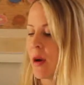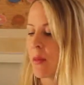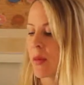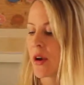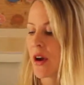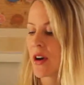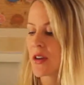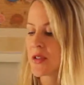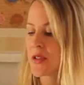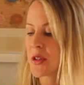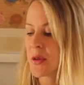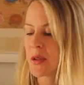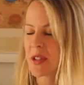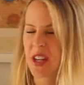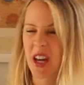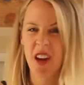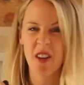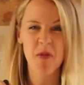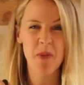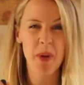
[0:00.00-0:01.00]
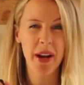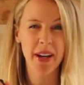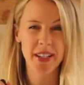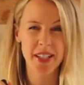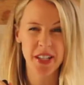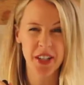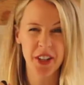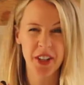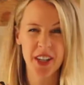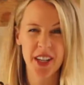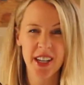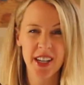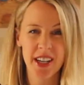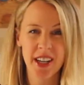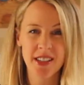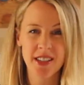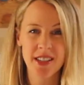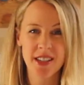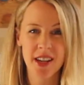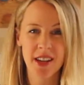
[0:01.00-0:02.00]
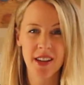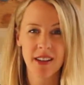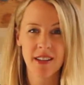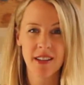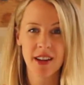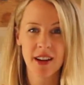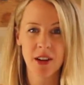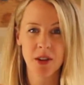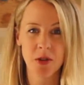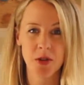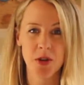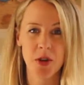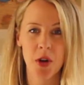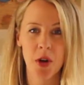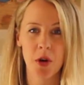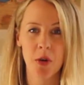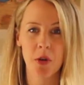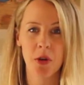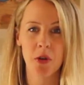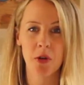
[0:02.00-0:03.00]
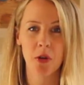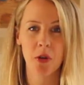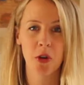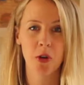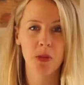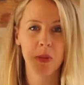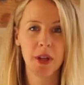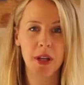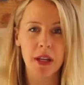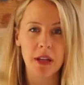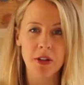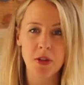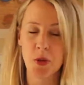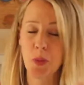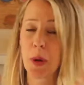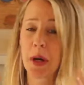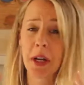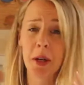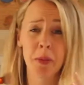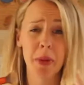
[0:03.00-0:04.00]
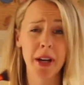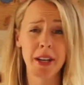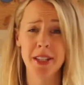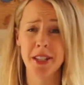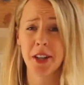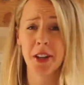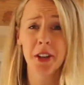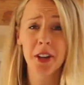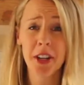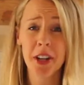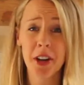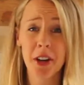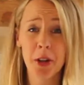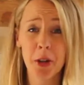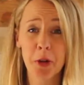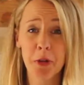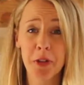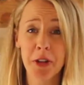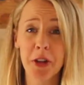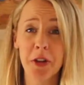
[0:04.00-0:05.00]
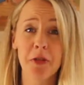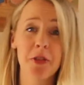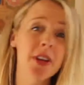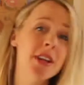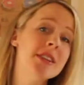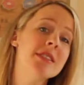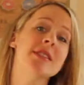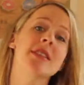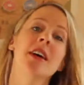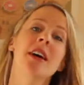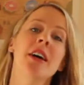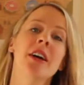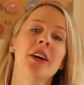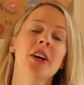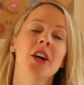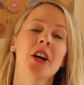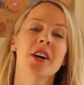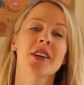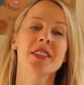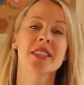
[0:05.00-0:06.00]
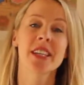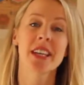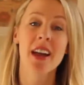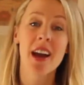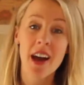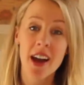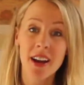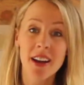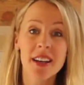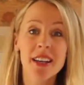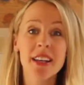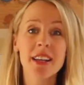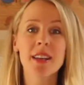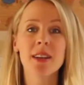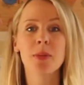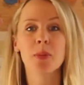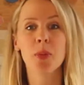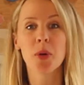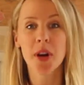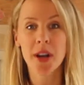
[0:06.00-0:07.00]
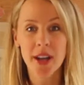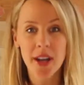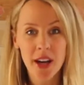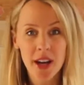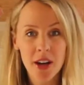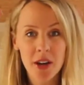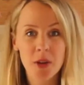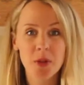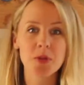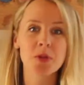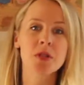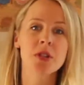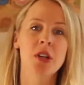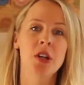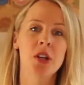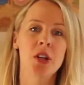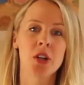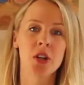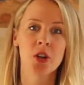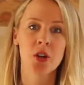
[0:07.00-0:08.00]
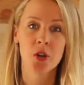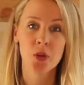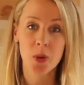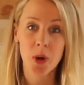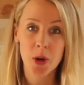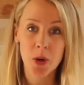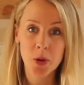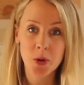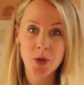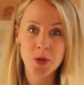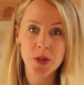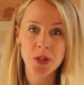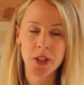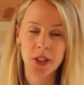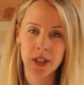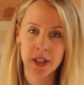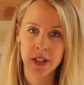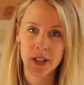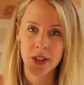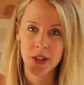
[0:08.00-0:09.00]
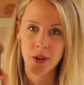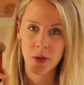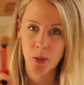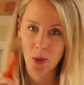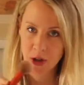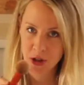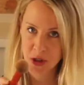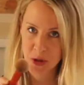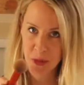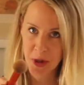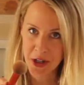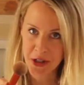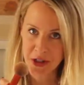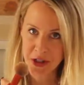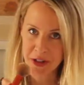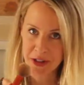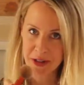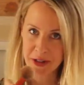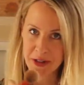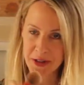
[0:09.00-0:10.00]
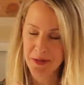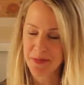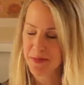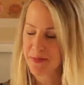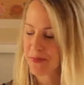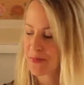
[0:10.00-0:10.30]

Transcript: But also a ton of bacteria gets stuck in there, so you could be spreading bacteria all over your face, causing acne, breakouts, gross. Wash your brushes.